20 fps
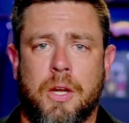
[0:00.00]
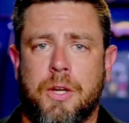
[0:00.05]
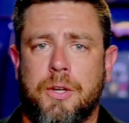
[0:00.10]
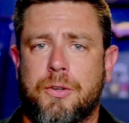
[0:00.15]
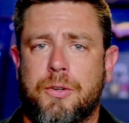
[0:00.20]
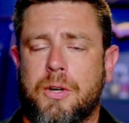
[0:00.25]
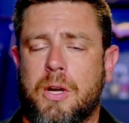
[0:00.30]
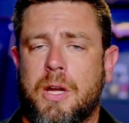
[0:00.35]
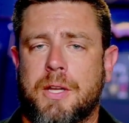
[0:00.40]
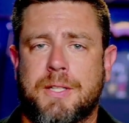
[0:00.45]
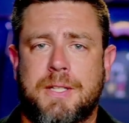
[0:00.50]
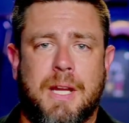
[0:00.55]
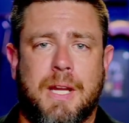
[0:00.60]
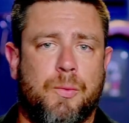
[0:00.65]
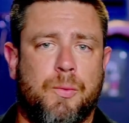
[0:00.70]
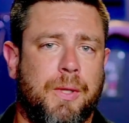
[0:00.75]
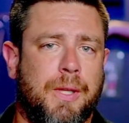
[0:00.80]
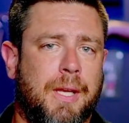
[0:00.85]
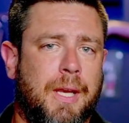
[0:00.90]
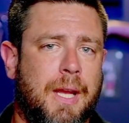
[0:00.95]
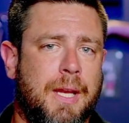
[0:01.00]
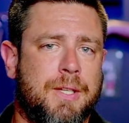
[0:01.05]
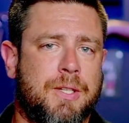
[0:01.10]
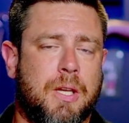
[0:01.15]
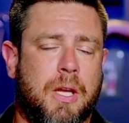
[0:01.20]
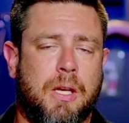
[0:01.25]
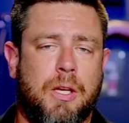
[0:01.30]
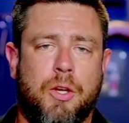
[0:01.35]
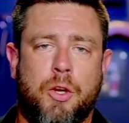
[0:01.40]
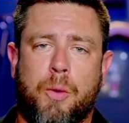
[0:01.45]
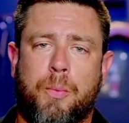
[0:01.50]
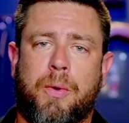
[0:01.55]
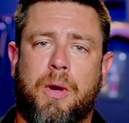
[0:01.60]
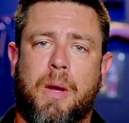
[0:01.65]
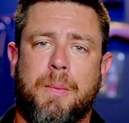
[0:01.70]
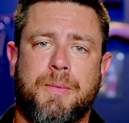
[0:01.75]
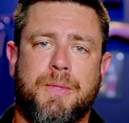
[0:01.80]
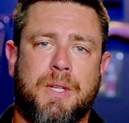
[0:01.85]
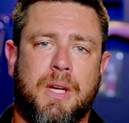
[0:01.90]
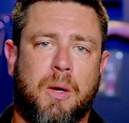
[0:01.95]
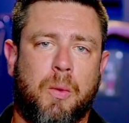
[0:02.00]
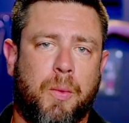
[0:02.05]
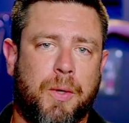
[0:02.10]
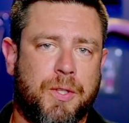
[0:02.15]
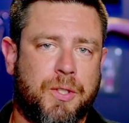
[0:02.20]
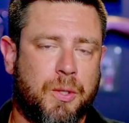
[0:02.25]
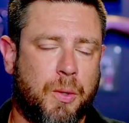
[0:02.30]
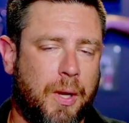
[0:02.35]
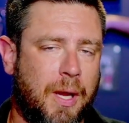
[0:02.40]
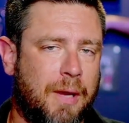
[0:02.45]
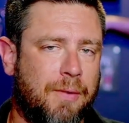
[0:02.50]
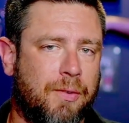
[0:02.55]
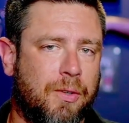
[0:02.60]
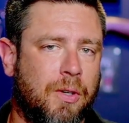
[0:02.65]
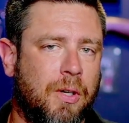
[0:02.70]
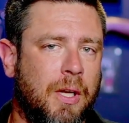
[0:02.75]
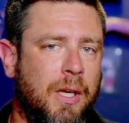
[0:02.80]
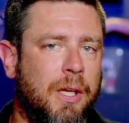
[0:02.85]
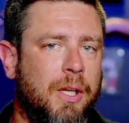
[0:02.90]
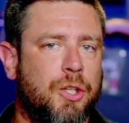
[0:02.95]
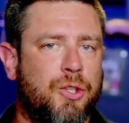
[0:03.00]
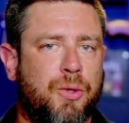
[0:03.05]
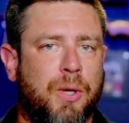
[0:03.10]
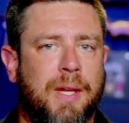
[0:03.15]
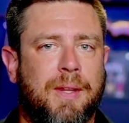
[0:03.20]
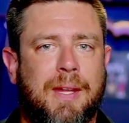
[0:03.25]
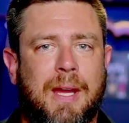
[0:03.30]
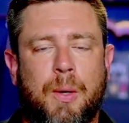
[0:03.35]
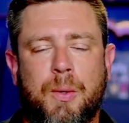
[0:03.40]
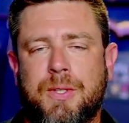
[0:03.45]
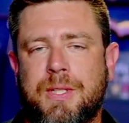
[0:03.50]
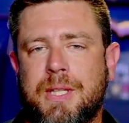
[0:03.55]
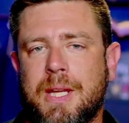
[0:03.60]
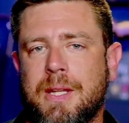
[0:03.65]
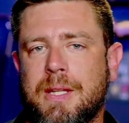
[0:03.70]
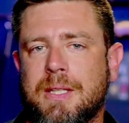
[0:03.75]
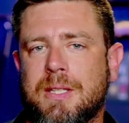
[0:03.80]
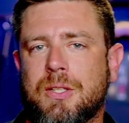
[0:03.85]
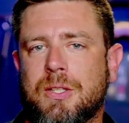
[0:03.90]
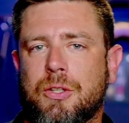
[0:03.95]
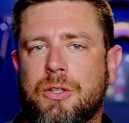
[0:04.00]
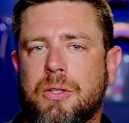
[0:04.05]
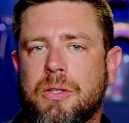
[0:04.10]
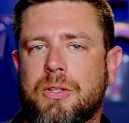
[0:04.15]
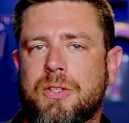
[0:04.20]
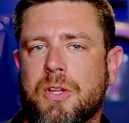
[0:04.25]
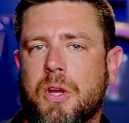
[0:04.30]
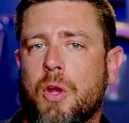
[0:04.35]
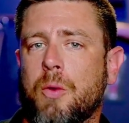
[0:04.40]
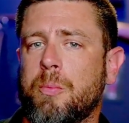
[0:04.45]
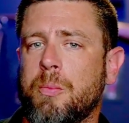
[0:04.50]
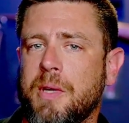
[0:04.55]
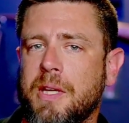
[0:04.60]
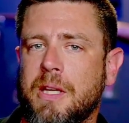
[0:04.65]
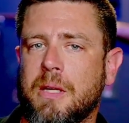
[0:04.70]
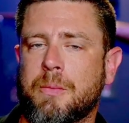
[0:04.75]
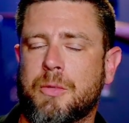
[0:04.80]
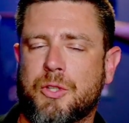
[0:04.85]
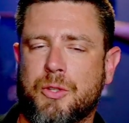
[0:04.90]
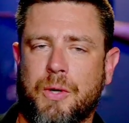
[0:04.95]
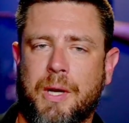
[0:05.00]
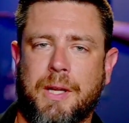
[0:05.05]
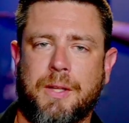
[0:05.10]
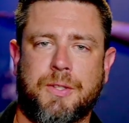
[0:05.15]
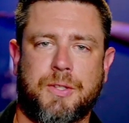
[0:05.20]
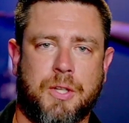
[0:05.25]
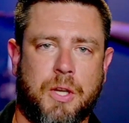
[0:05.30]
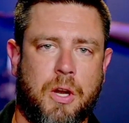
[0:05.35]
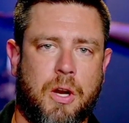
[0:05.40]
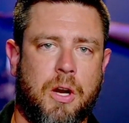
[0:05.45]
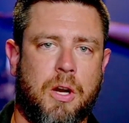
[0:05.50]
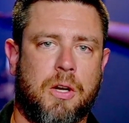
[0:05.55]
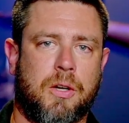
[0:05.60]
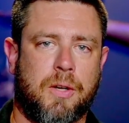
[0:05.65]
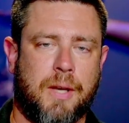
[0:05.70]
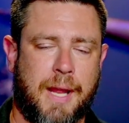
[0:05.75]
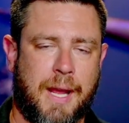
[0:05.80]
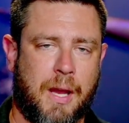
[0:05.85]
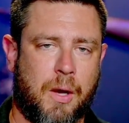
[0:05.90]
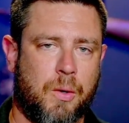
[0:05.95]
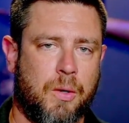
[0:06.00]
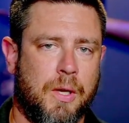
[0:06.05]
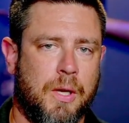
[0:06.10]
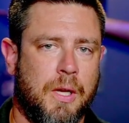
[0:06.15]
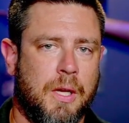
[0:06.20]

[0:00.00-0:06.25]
Draw stayed really nice on it, no problems there whatsoever. Strength, I would say this is a good solid medium strength cigar now.